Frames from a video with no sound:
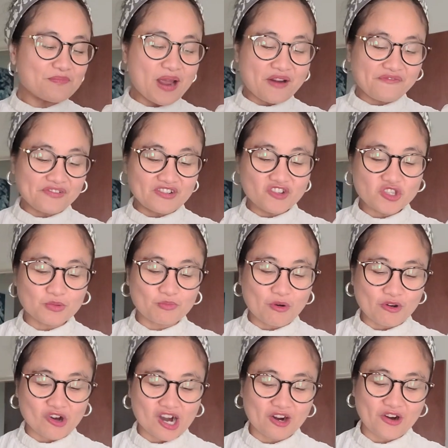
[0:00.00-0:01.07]
marvelous
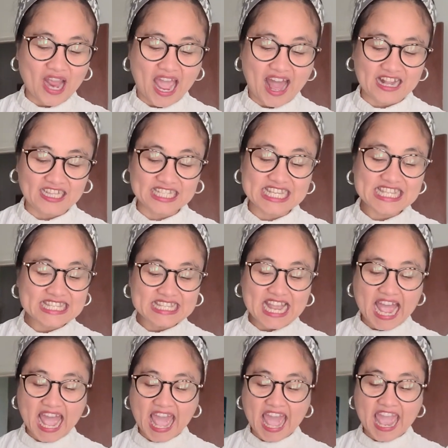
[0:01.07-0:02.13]
burrow health is the
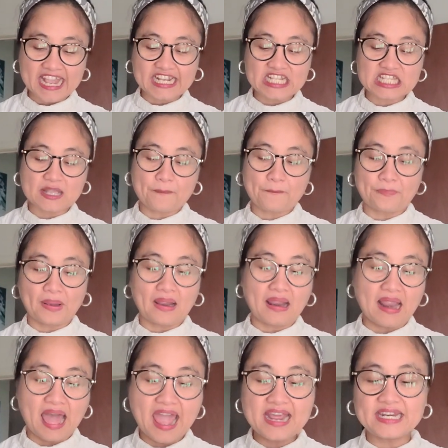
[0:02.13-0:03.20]
eggs
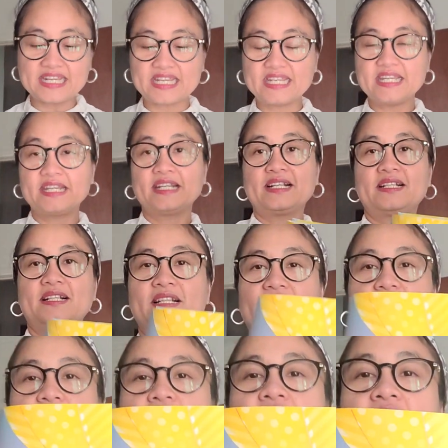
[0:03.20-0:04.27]
plenty.
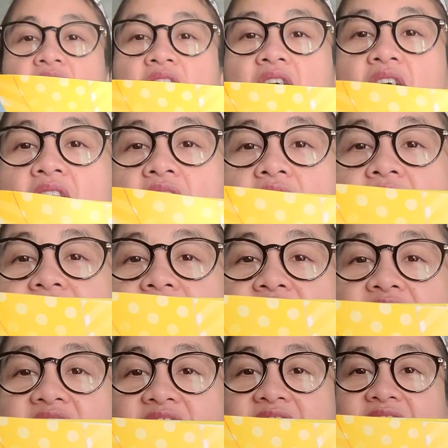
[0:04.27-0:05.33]
A lot of
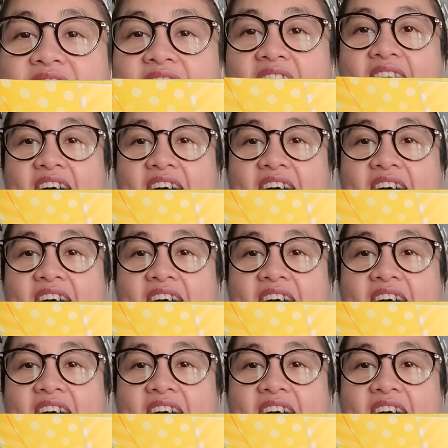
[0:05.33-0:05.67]
is the